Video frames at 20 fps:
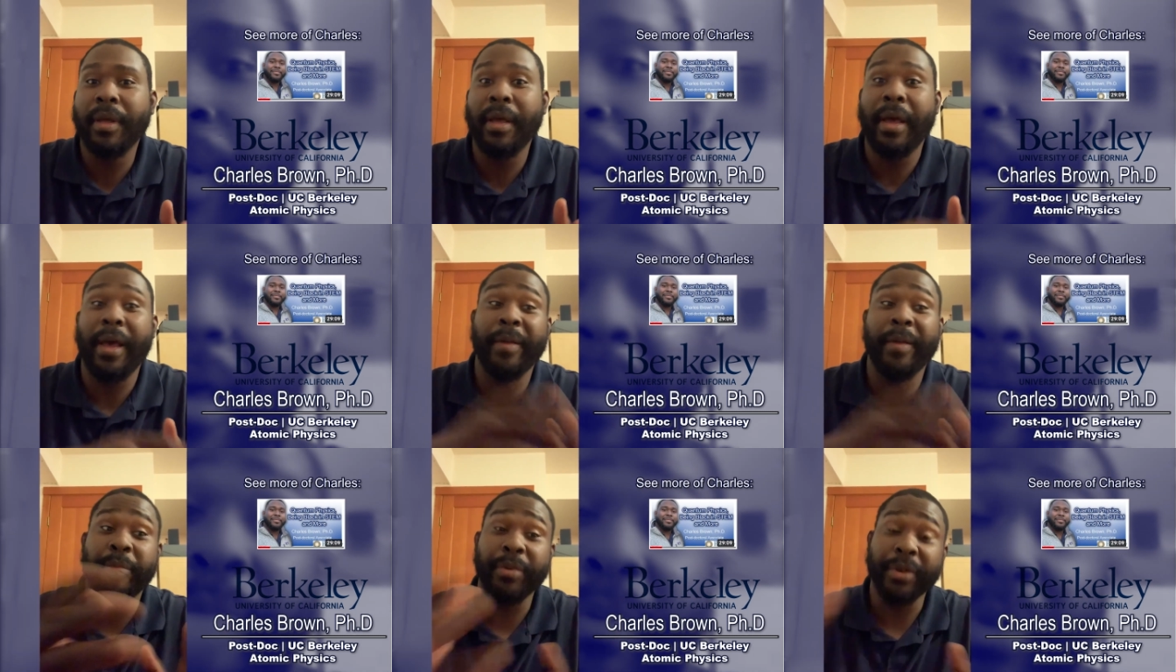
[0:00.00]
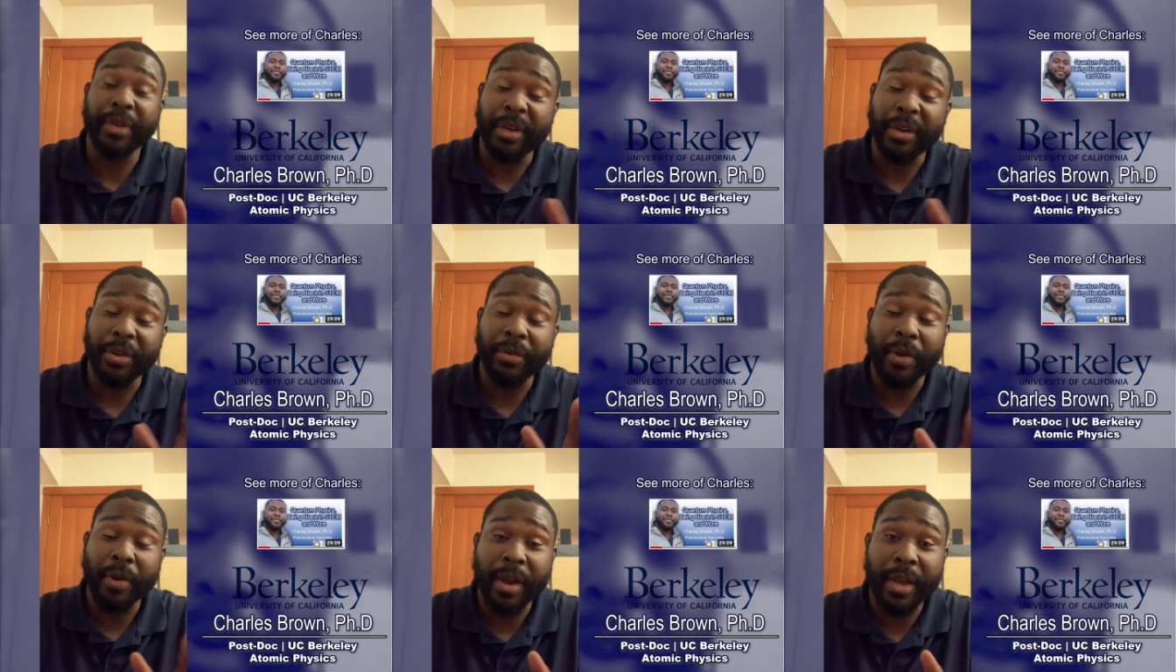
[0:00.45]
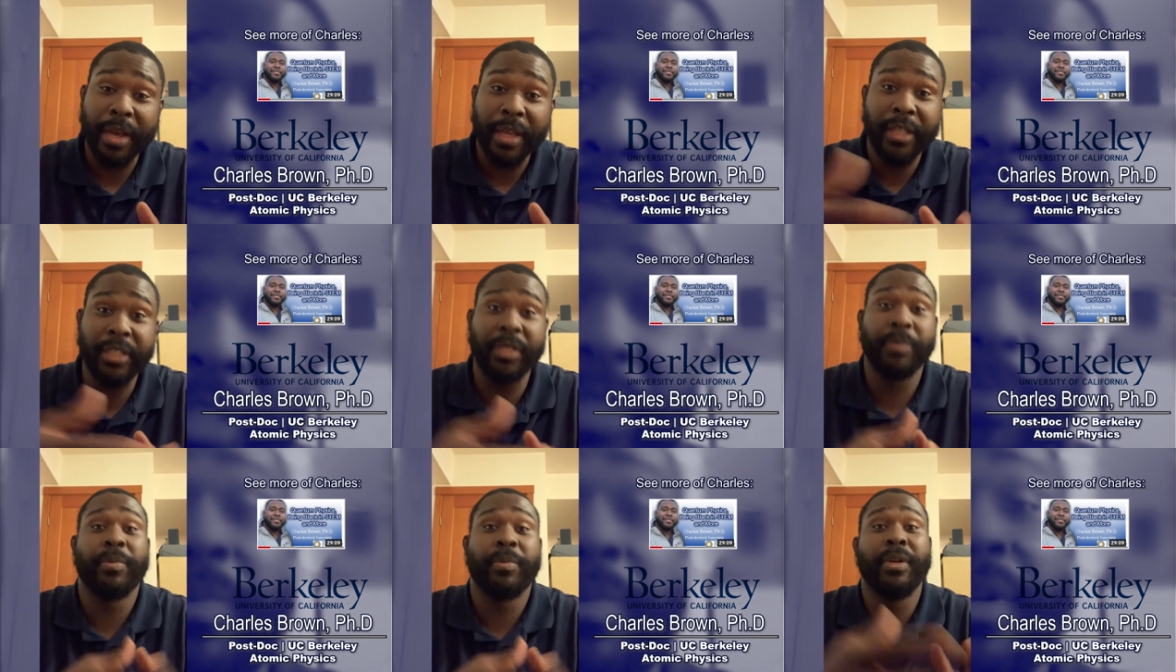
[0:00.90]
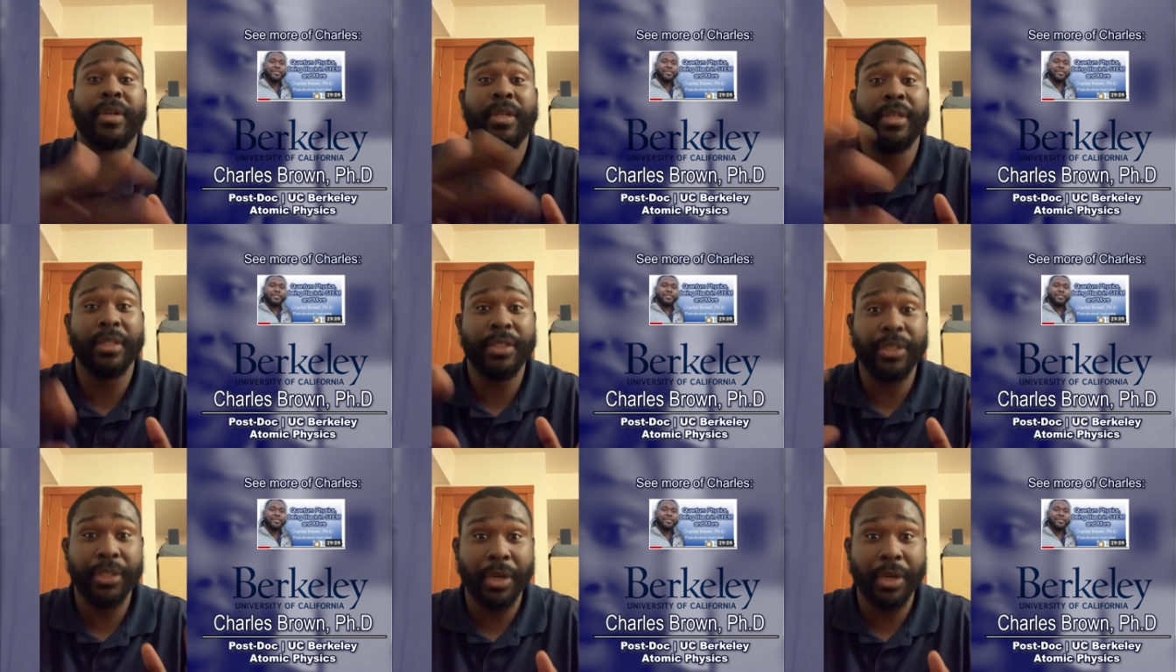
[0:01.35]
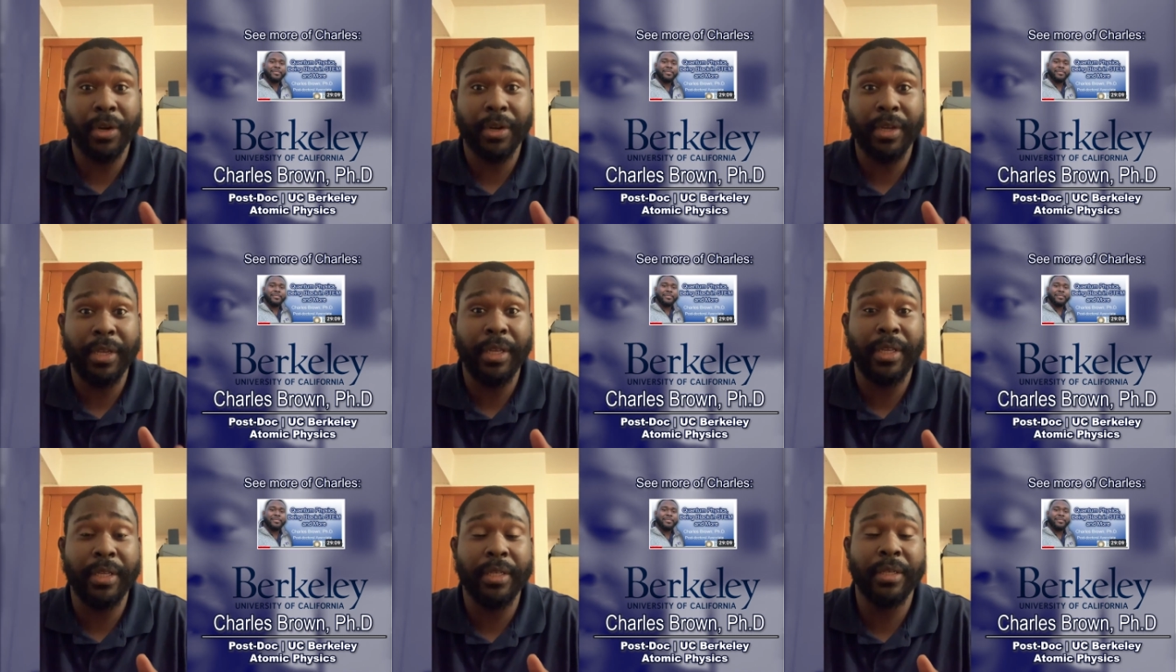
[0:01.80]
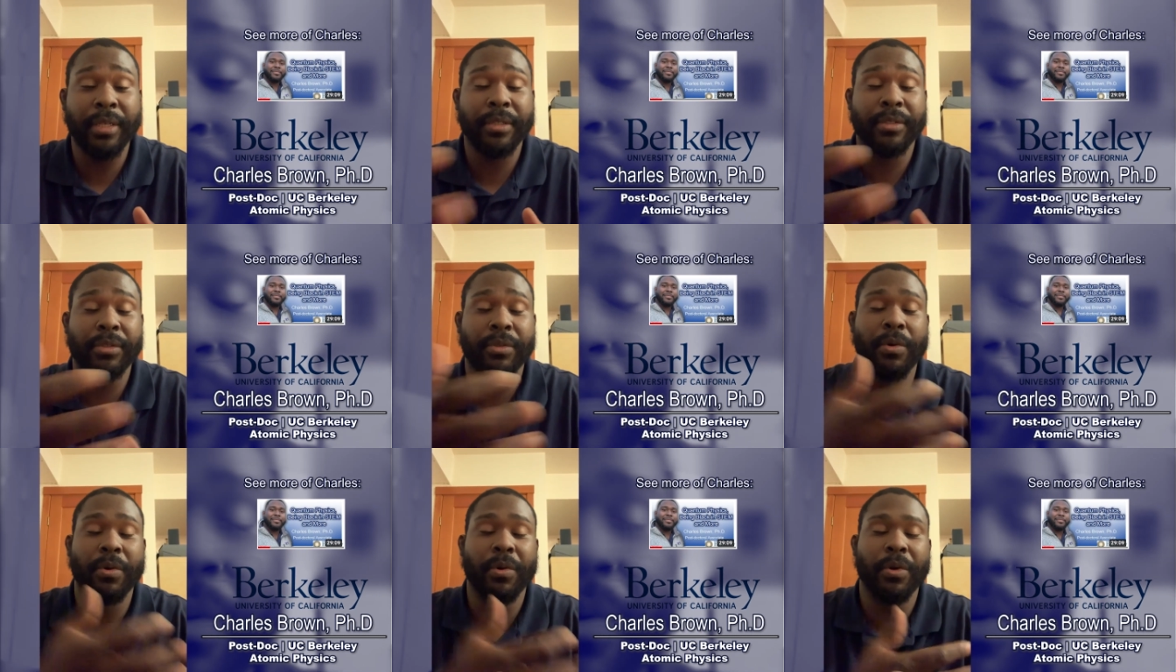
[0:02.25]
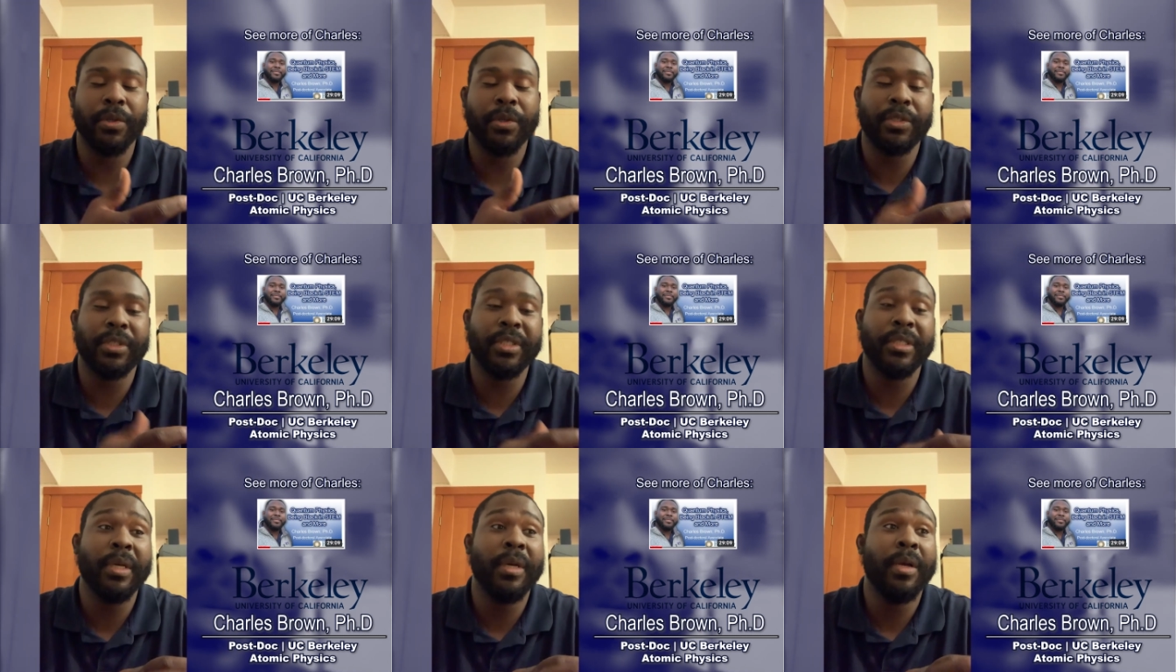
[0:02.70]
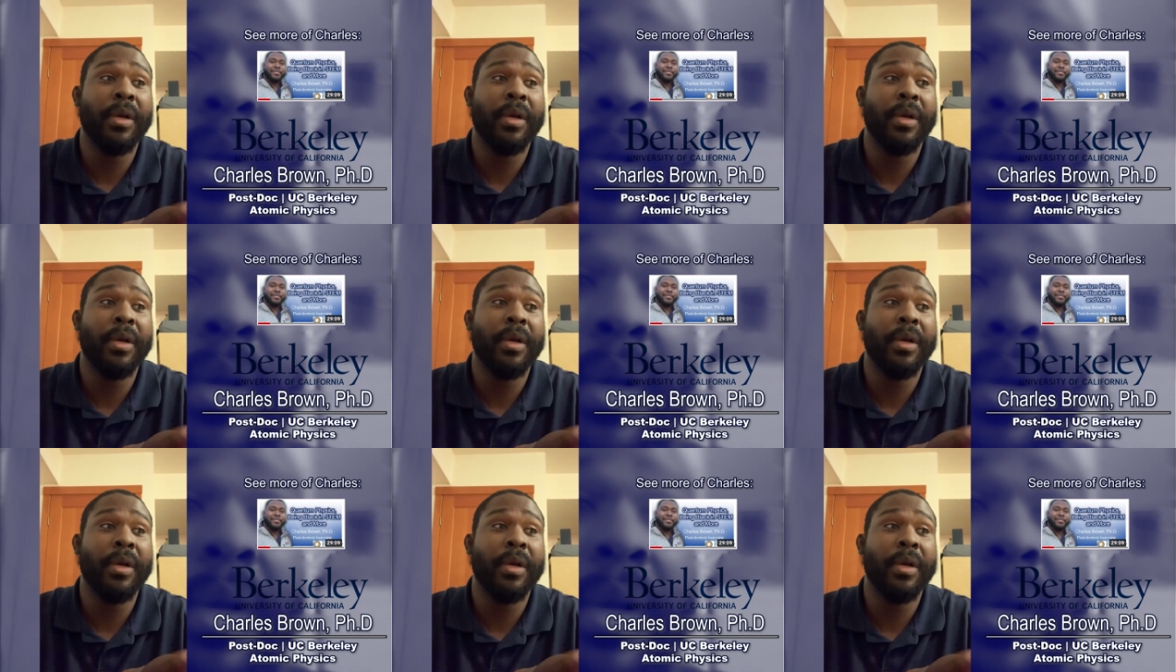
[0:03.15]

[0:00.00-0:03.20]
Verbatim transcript: I had pretty good grades, pretty good GRE scores,